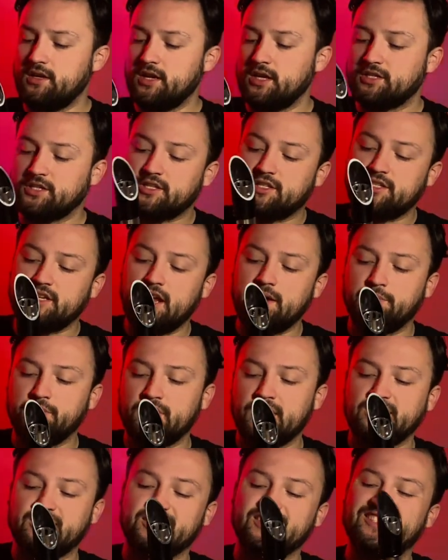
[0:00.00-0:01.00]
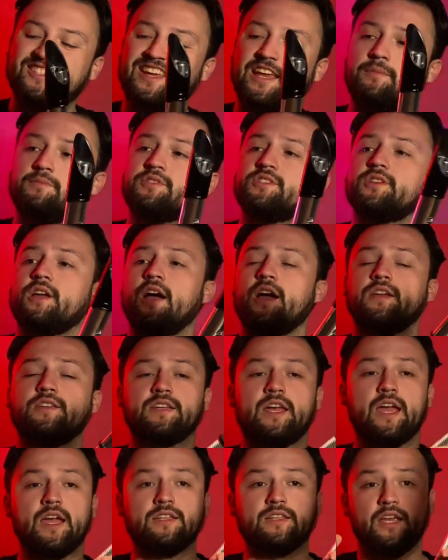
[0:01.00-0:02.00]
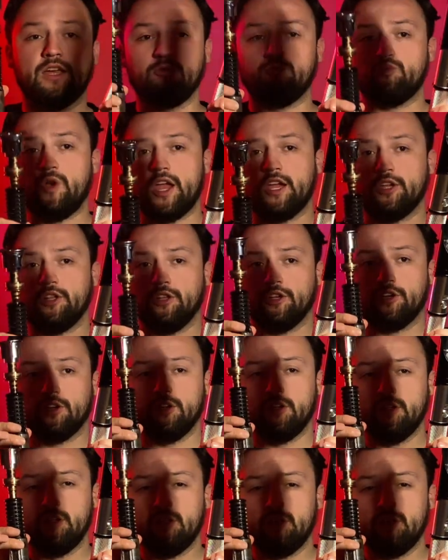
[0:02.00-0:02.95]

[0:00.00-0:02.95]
a saber that's the same size as a regular